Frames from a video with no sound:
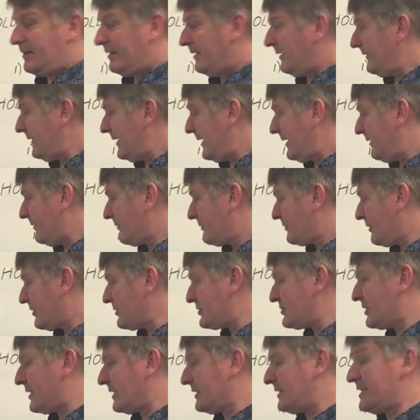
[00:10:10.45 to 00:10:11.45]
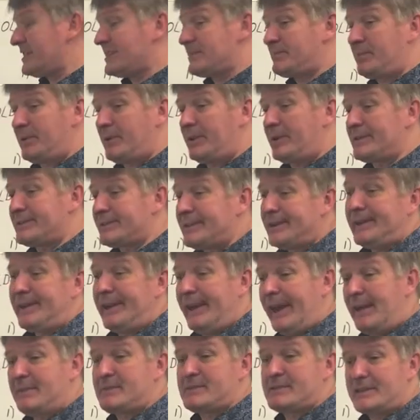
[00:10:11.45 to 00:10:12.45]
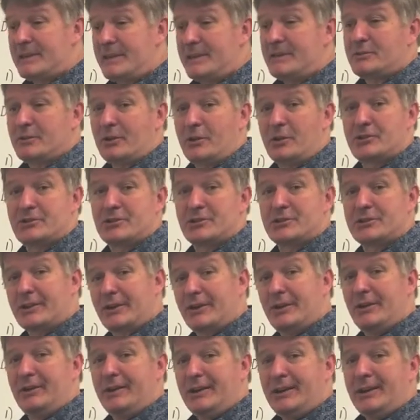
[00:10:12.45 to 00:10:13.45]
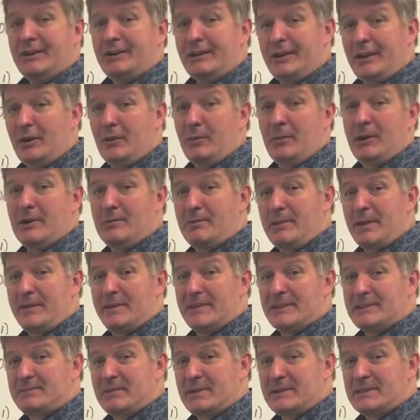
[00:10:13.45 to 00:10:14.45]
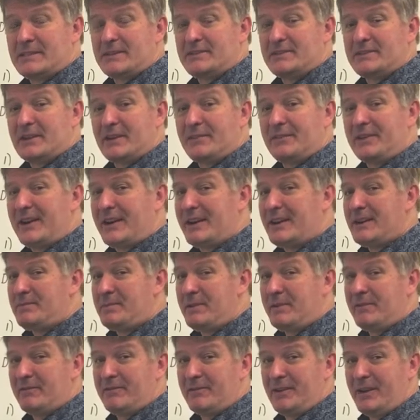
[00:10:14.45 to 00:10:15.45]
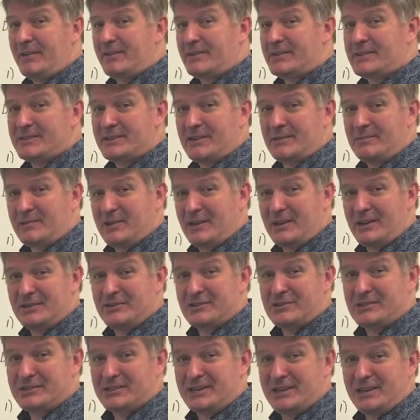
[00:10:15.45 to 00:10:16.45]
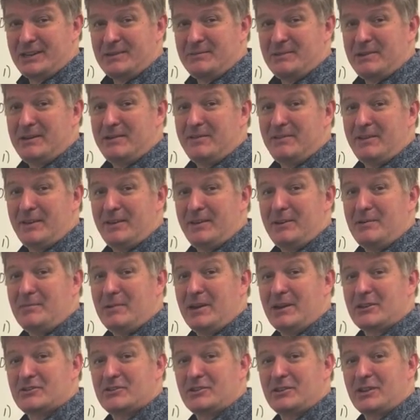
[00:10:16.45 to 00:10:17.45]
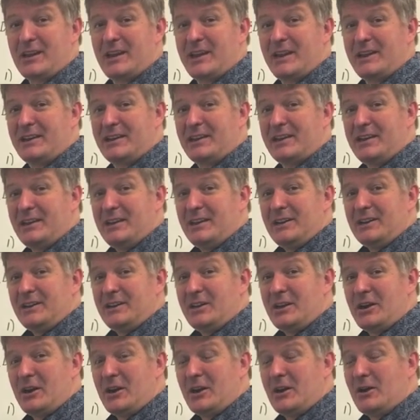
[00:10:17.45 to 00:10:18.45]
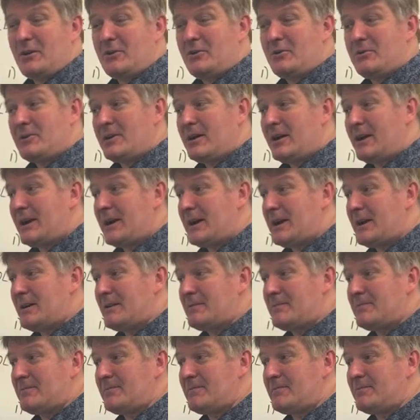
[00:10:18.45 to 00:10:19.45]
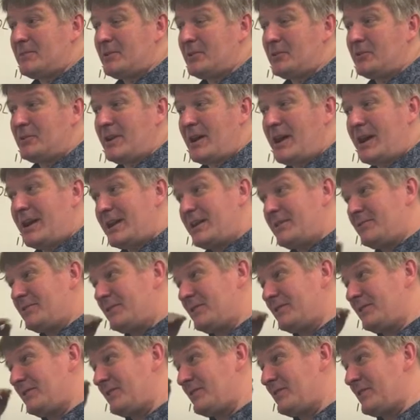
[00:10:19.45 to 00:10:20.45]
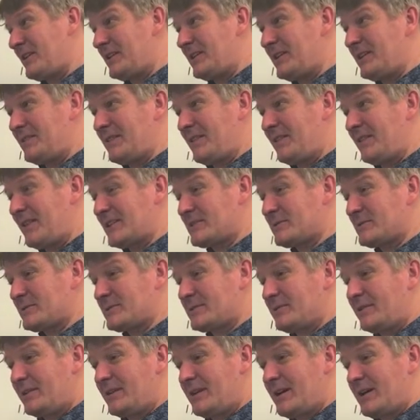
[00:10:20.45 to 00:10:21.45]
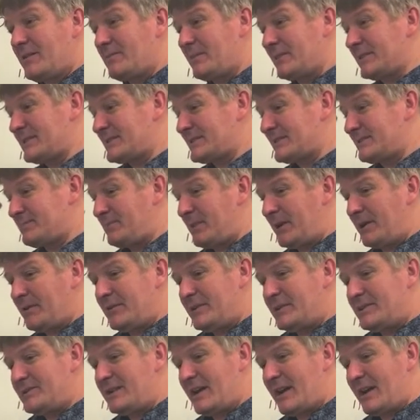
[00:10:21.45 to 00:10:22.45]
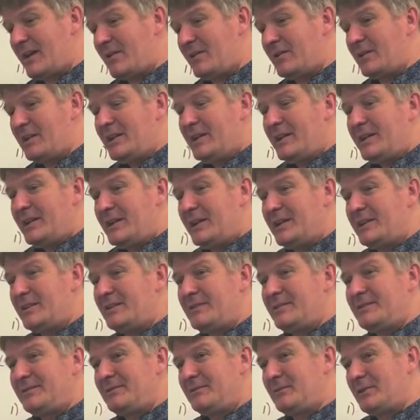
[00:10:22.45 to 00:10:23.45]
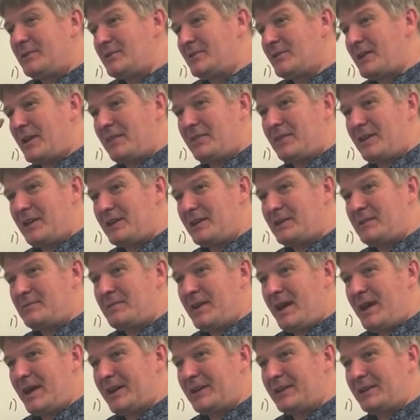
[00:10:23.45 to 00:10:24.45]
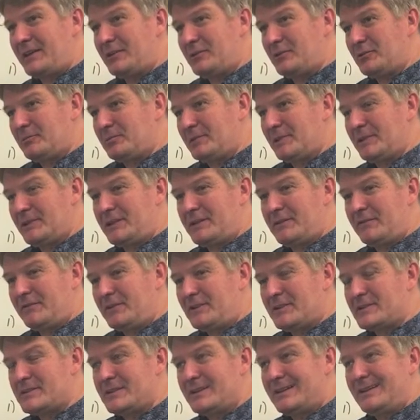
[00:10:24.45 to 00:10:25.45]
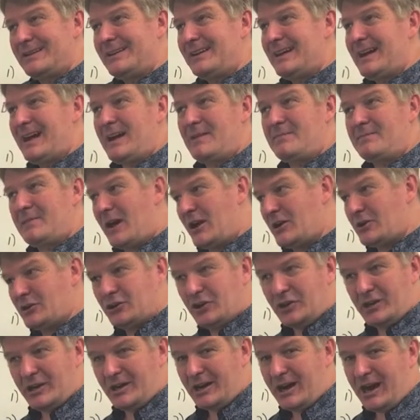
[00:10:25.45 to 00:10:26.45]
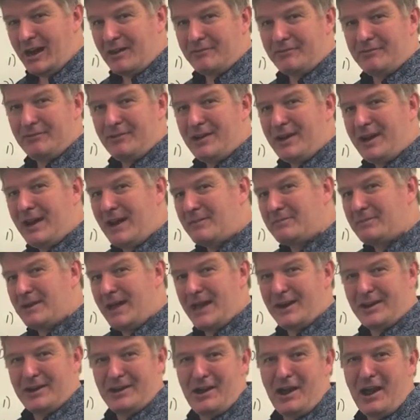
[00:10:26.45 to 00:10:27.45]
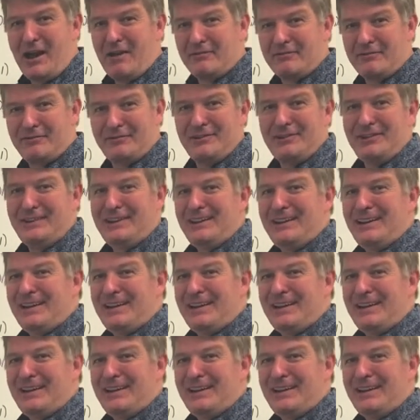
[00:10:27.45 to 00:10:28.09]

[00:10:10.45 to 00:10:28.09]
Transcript: And then, of course, you get the experience. Yep, see, told you so. They don't want to buy the expensive stuff. And it can be very subconscious. It can be very much like, you know, um, you're not even thinking that that's what's going on. But it's buried down in, when you're not thinking about it, your belief is, I'm not good enough. I'm not enough.